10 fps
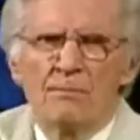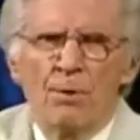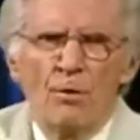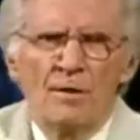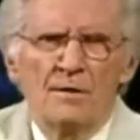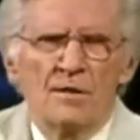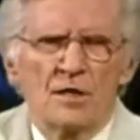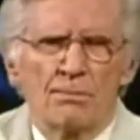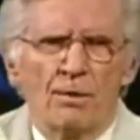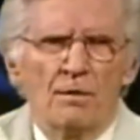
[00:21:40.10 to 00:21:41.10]
broken in
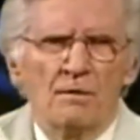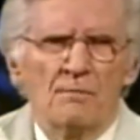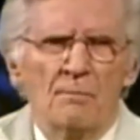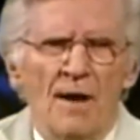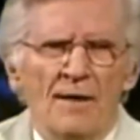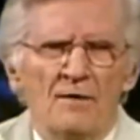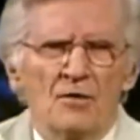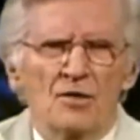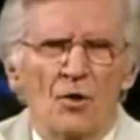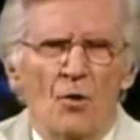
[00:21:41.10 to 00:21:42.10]
spirit and mind
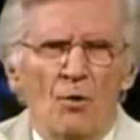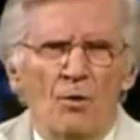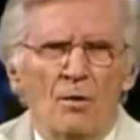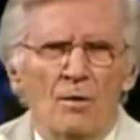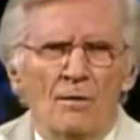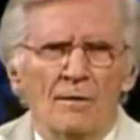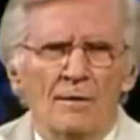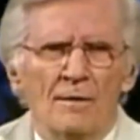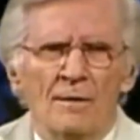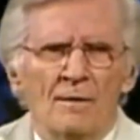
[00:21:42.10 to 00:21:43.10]
and soul.
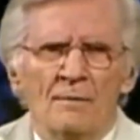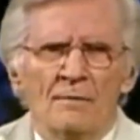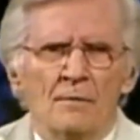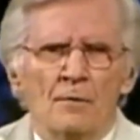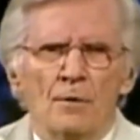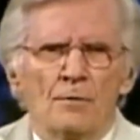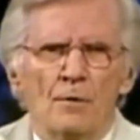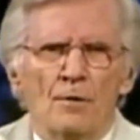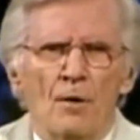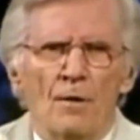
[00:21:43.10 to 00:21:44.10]
No, no,
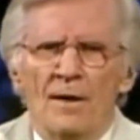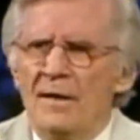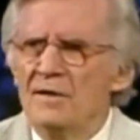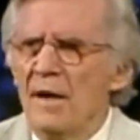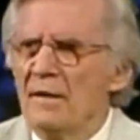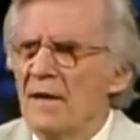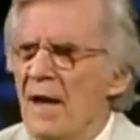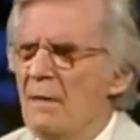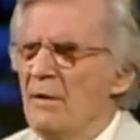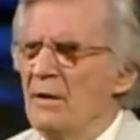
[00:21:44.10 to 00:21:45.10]
no, no. He's not
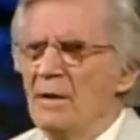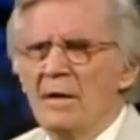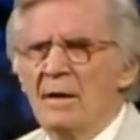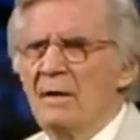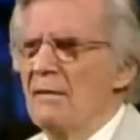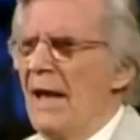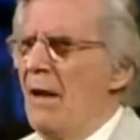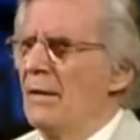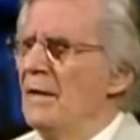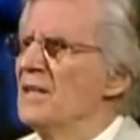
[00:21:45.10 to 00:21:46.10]
coming and
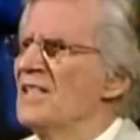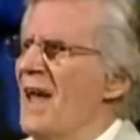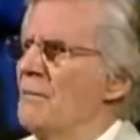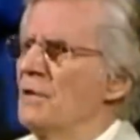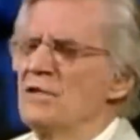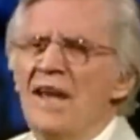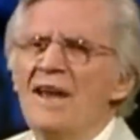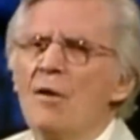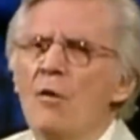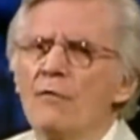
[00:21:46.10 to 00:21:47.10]
allow Islam to
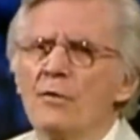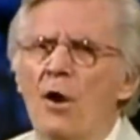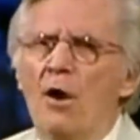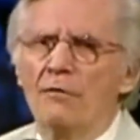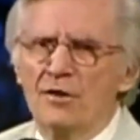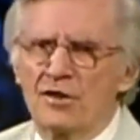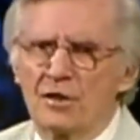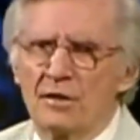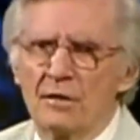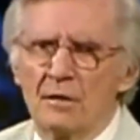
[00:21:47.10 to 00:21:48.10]
take over the
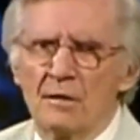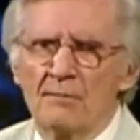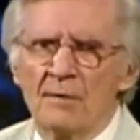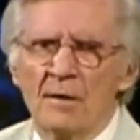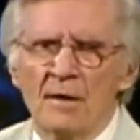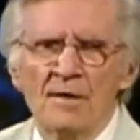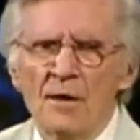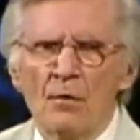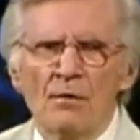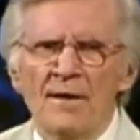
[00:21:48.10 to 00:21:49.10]
harvest. He's
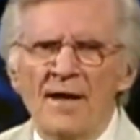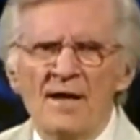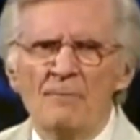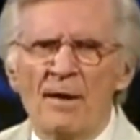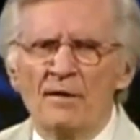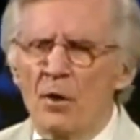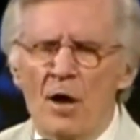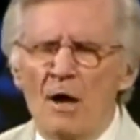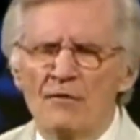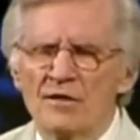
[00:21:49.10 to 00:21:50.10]
not going to let anybody. The
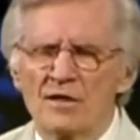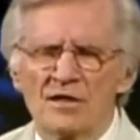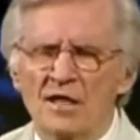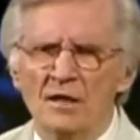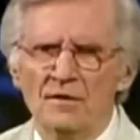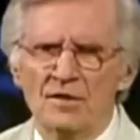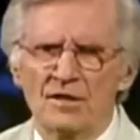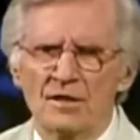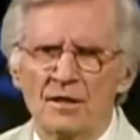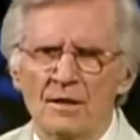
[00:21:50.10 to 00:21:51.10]
harvest is
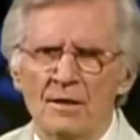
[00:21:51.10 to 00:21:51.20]
his.